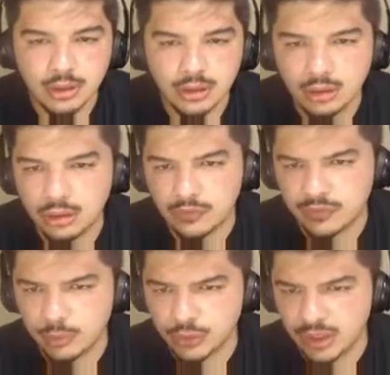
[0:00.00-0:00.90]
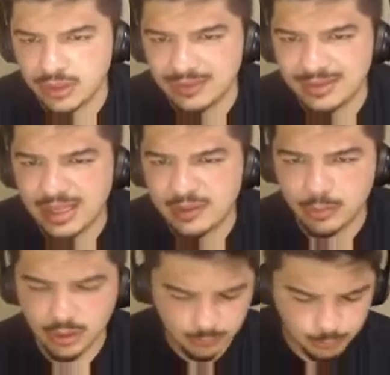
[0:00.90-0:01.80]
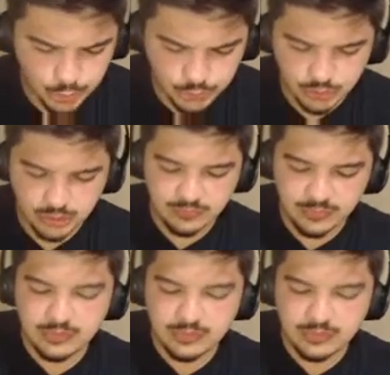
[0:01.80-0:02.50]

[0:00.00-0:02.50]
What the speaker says: going to double check his stats, but I'm pretty sure he fits in